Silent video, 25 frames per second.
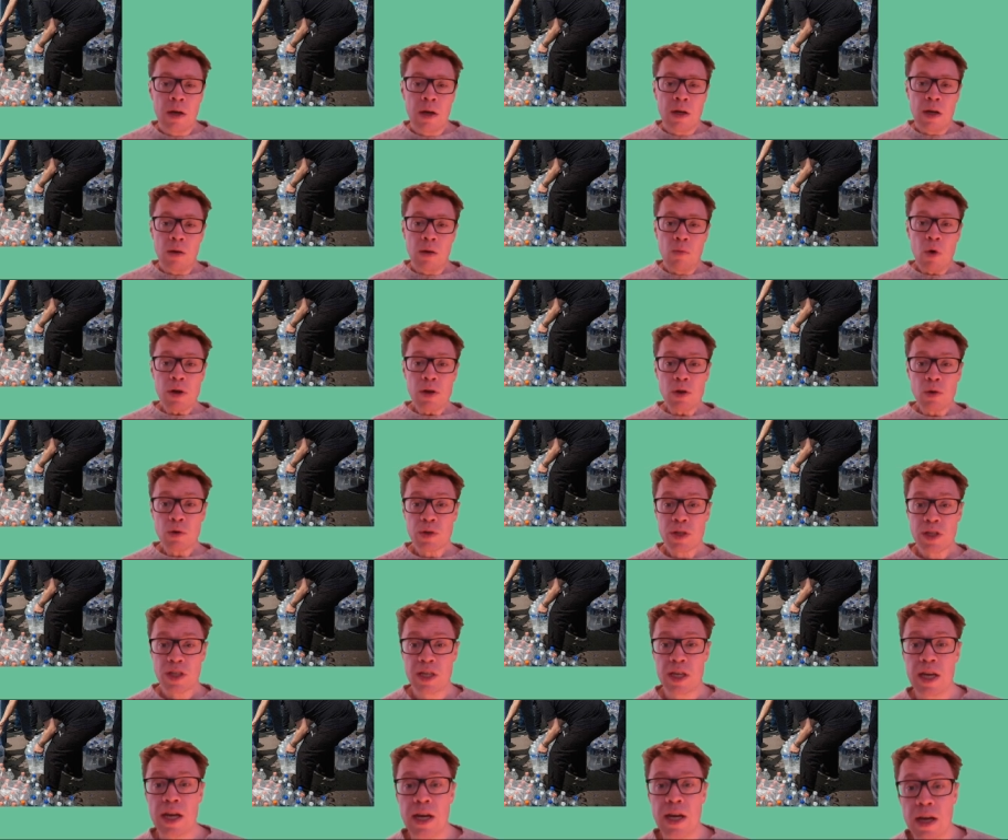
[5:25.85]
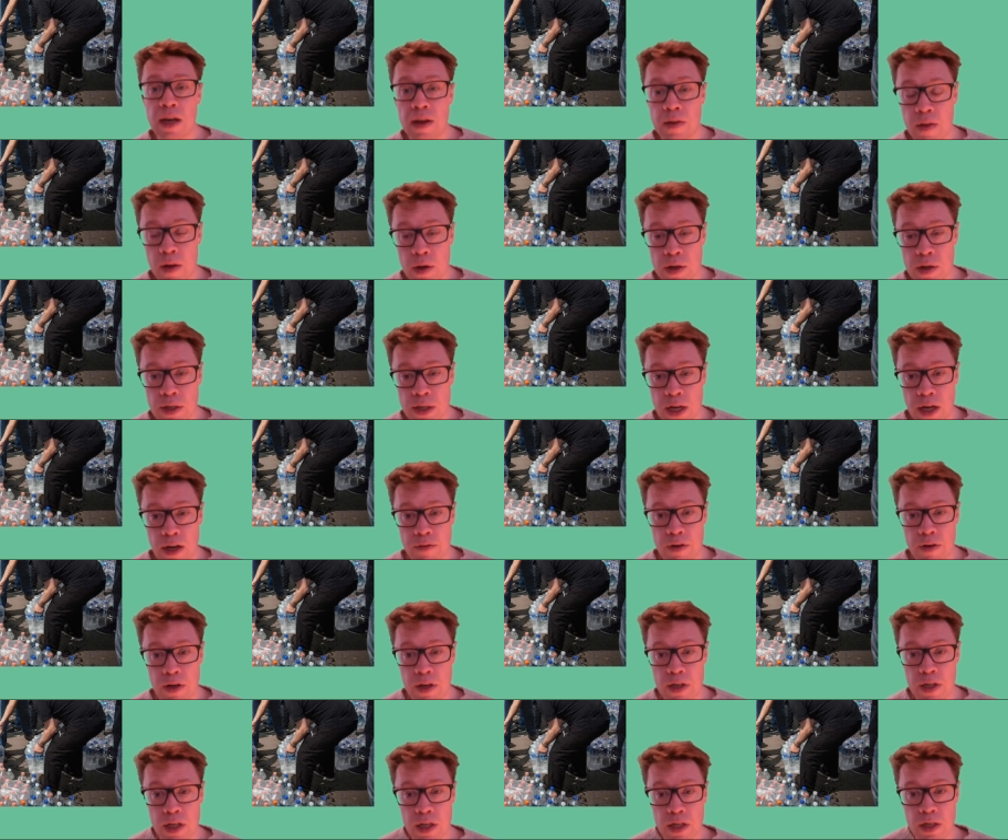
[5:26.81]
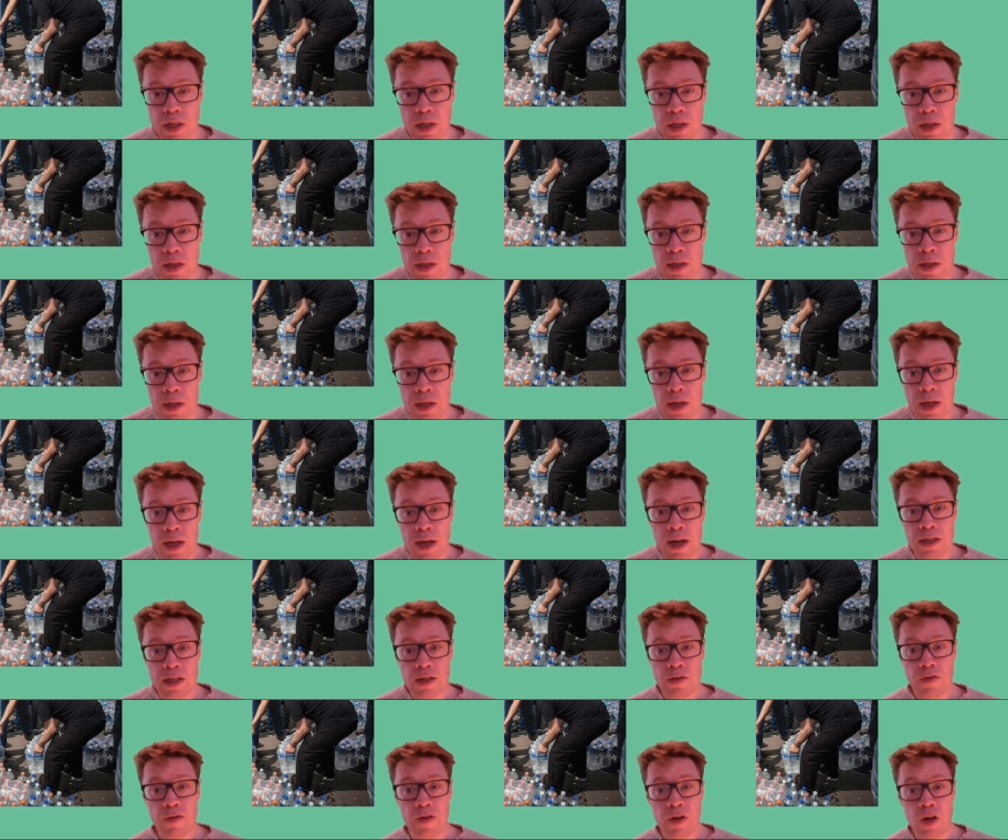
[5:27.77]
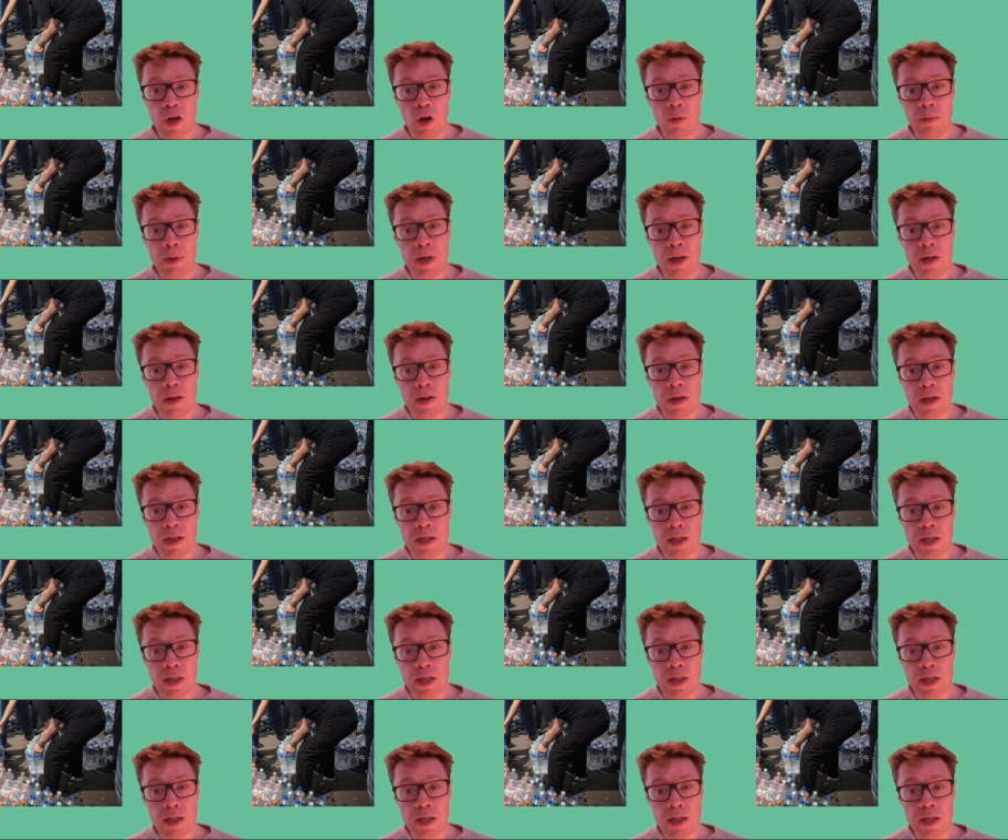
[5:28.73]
Now, what you're seeing in those kind of conditions is a phenomenon that